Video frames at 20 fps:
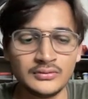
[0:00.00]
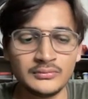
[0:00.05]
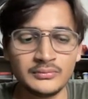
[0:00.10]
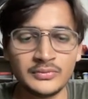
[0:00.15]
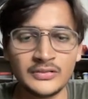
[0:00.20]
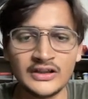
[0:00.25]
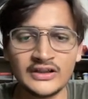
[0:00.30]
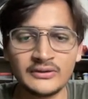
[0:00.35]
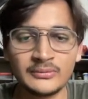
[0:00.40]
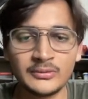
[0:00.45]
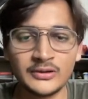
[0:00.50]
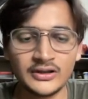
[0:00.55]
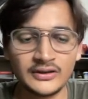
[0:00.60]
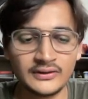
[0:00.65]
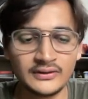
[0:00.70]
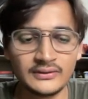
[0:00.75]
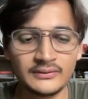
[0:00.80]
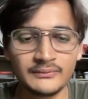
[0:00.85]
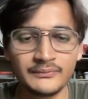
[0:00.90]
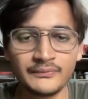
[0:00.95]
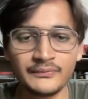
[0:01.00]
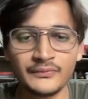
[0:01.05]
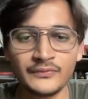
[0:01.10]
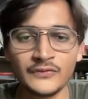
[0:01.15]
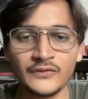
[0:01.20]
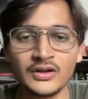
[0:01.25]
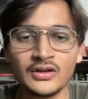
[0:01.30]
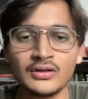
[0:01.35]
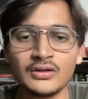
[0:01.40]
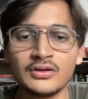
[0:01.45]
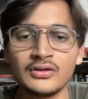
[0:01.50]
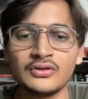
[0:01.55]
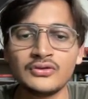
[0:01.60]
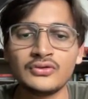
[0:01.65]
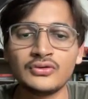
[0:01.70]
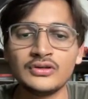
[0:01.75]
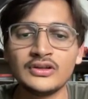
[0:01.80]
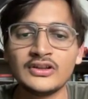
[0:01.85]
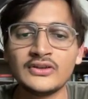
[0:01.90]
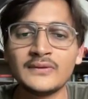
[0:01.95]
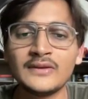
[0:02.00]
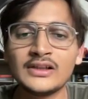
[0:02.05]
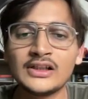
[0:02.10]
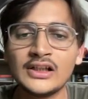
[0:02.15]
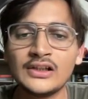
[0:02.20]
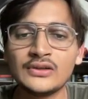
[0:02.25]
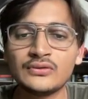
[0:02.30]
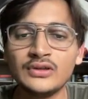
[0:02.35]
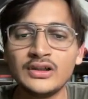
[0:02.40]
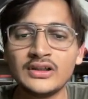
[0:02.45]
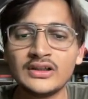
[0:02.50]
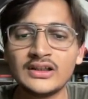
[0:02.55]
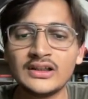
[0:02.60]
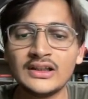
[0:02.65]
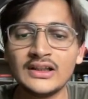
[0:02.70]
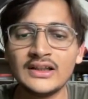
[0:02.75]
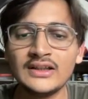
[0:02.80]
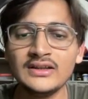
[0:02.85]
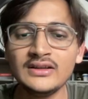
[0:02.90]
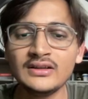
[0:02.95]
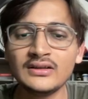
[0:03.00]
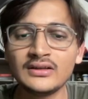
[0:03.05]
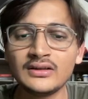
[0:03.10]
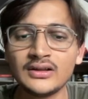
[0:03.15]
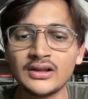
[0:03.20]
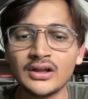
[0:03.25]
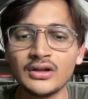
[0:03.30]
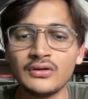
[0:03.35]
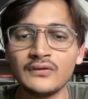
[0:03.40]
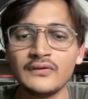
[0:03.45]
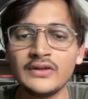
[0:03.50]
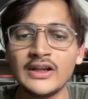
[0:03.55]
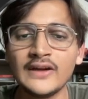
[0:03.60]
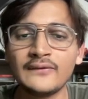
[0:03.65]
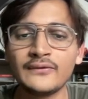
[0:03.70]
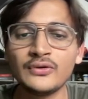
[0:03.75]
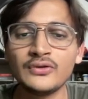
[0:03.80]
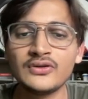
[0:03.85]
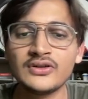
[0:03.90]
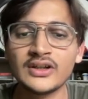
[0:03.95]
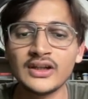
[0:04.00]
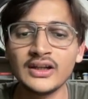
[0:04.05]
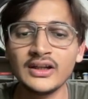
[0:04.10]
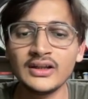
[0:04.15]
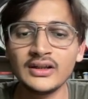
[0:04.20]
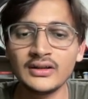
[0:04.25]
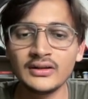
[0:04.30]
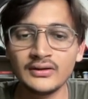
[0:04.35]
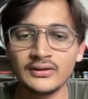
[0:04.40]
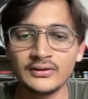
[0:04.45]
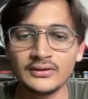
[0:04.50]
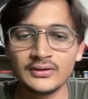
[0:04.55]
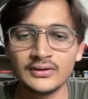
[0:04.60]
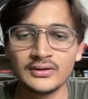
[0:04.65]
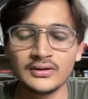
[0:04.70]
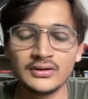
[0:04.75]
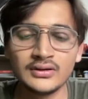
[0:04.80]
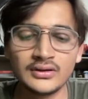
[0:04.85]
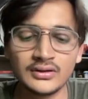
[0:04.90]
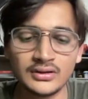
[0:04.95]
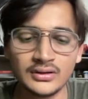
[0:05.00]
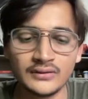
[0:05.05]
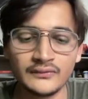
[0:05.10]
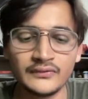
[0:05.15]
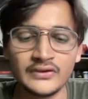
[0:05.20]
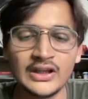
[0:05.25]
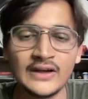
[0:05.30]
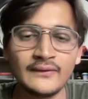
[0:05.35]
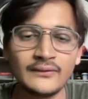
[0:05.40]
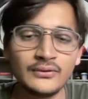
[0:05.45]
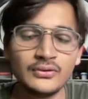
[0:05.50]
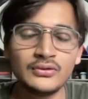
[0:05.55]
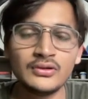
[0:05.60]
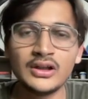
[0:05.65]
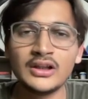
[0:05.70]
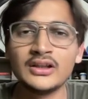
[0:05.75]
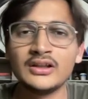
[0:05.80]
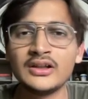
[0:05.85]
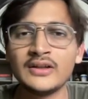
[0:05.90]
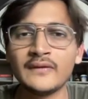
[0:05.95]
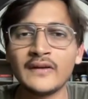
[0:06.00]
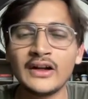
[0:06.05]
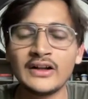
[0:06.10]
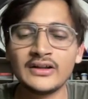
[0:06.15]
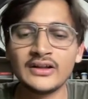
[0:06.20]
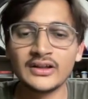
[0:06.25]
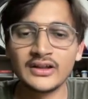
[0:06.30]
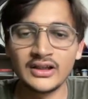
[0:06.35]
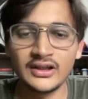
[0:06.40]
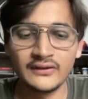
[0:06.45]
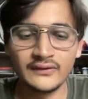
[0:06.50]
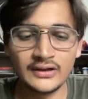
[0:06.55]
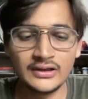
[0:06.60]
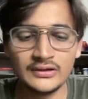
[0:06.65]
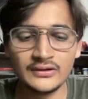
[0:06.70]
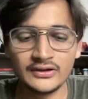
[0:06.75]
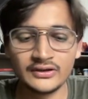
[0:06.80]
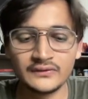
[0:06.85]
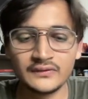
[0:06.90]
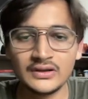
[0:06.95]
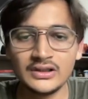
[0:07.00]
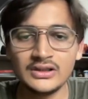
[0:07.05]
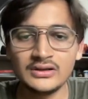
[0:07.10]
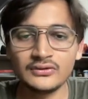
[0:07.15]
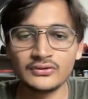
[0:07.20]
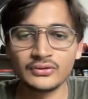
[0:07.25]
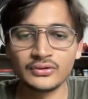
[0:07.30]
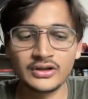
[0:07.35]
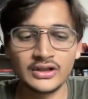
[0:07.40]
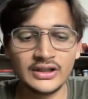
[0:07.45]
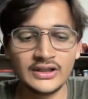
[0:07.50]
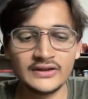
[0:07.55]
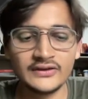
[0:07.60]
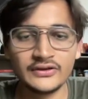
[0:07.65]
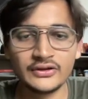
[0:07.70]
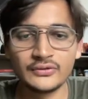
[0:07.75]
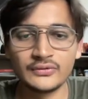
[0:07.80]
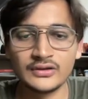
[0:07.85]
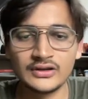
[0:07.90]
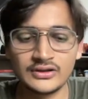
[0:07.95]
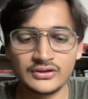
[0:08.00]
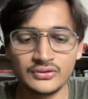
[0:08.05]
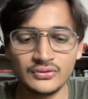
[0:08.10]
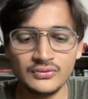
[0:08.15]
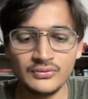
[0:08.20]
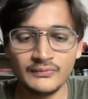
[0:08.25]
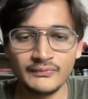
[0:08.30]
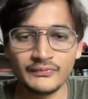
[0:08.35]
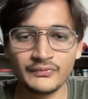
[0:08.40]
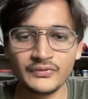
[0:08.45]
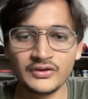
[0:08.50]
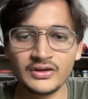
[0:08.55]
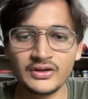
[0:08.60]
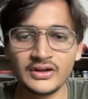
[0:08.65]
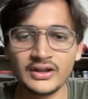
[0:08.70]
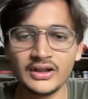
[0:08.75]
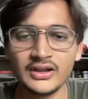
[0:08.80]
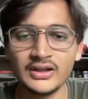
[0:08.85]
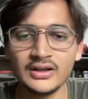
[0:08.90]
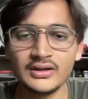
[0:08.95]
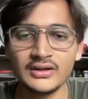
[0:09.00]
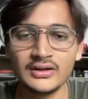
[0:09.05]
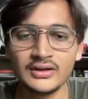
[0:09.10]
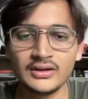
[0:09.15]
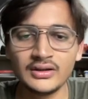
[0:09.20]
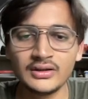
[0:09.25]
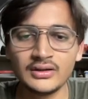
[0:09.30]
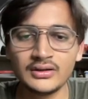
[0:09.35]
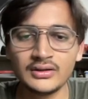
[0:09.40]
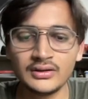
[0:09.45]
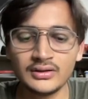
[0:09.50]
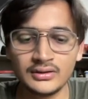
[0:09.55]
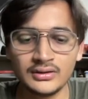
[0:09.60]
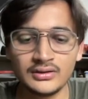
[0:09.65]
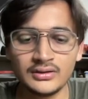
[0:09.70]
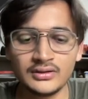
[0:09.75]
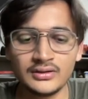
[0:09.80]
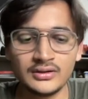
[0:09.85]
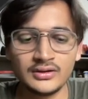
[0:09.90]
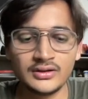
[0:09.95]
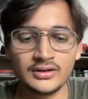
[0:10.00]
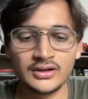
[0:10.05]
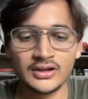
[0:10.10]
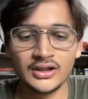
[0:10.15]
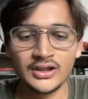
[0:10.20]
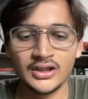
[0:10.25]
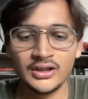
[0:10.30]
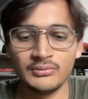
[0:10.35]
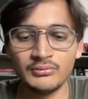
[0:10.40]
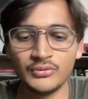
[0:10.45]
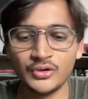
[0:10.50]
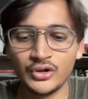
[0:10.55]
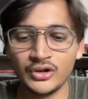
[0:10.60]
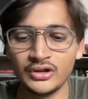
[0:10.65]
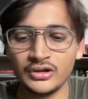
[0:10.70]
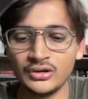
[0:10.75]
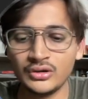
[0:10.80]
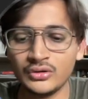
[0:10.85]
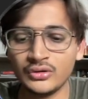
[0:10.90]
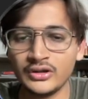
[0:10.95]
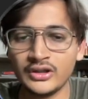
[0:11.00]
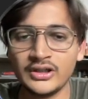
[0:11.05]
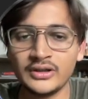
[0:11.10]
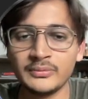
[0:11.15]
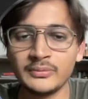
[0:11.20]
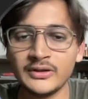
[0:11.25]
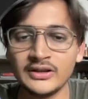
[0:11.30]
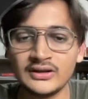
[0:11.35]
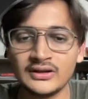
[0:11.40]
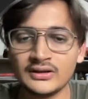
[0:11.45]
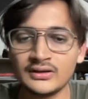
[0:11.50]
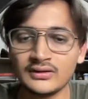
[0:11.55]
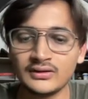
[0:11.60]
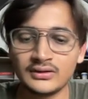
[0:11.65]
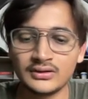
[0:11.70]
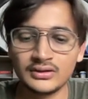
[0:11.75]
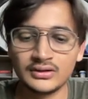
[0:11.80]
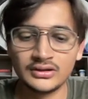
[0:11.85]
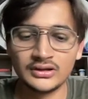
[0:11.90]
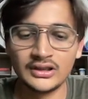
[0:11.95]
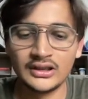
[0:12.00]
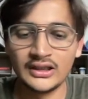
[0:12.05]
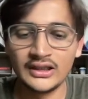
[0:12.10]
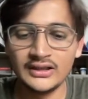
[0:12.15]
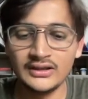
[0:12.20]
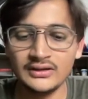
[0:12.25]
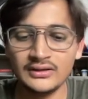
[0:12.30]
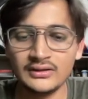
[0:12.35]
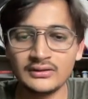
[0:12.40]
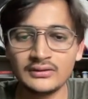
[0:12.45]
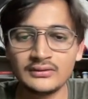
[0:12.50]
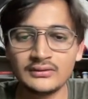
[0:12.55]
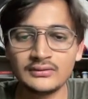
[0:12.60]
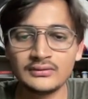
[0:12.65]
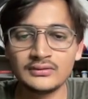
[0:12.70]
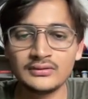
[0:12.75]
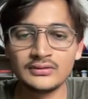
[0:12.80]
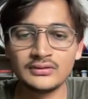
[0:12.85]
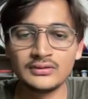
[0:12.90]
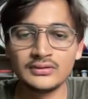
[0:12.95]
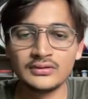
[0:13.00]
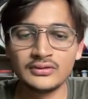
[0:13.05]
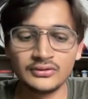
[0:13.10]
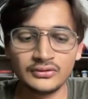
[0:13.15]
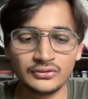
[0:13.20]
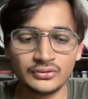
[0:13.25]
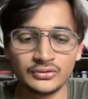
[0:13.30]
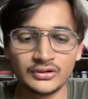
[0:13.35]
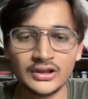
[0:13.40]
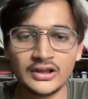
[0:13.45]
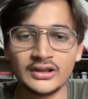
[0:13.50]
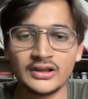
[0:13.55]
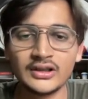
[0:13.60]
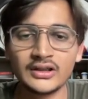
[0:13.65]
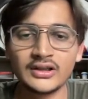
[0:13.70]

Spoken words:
plus plus. So this will calculate the length. Now we have to check, we have to like divide the k value as well. So k is equals to k modulo it with the length, so that the